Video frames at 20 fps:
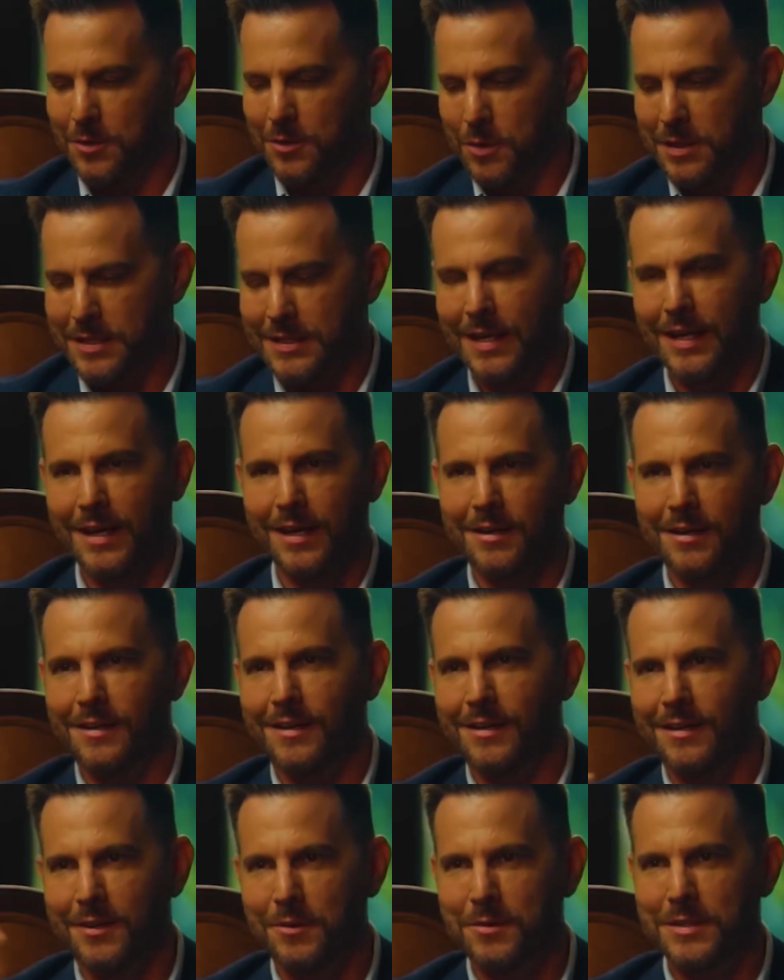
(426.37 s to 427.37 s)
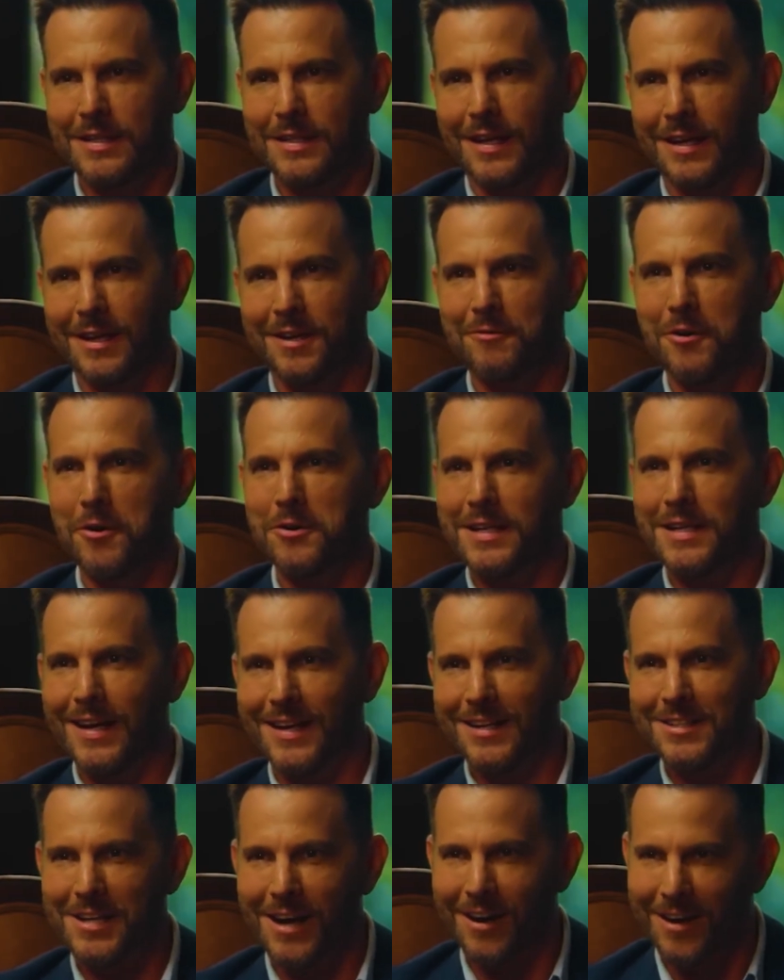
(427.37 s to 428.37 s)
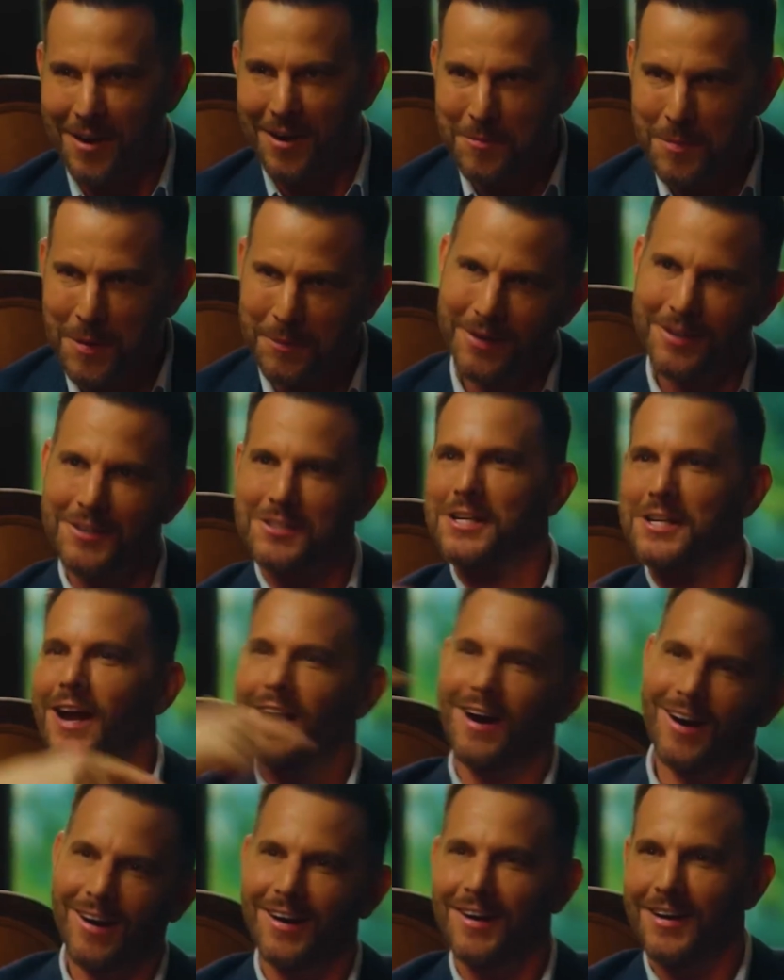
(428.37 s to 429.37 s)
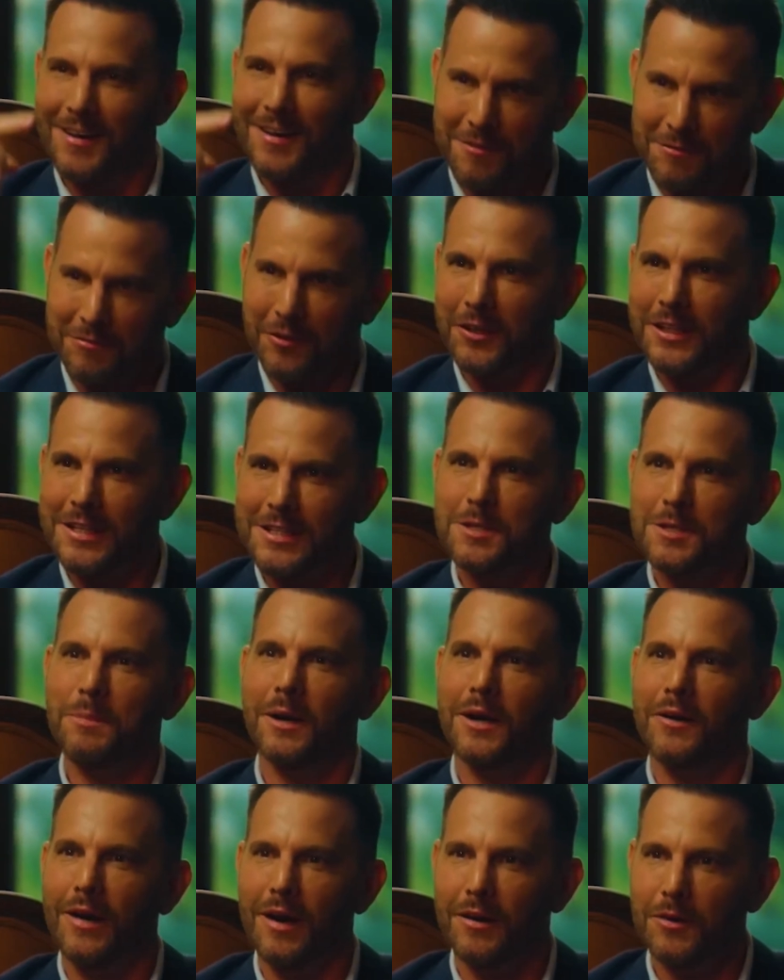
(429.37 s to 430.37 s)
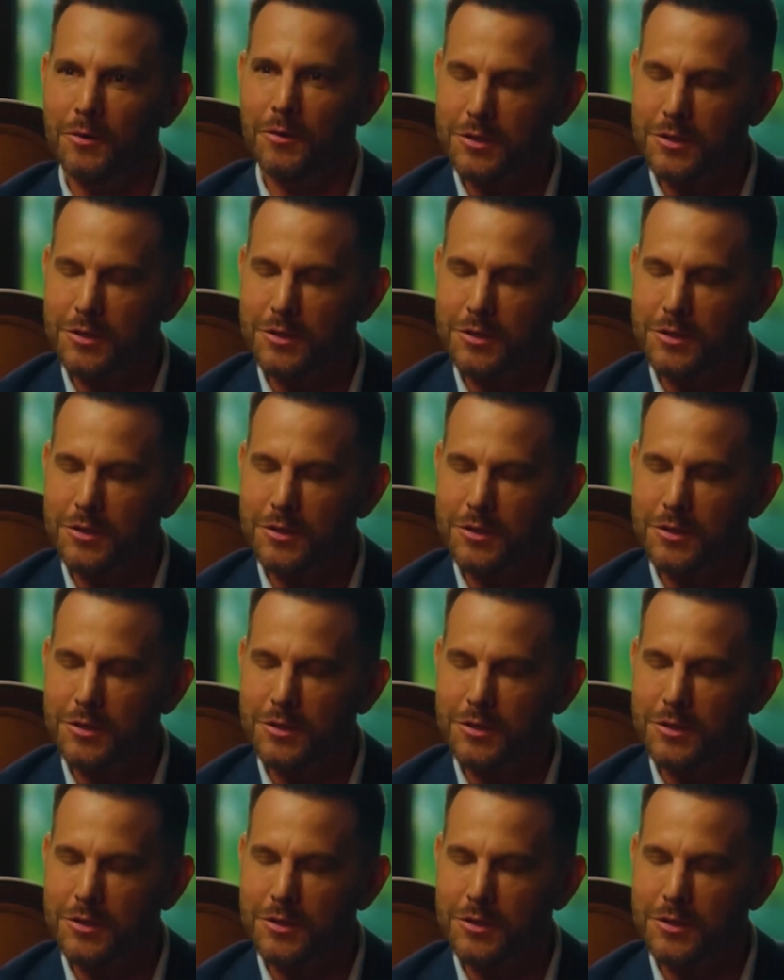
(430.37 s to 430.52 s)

and you were sitting in a rotating chair, and I remember your chair fully spun around.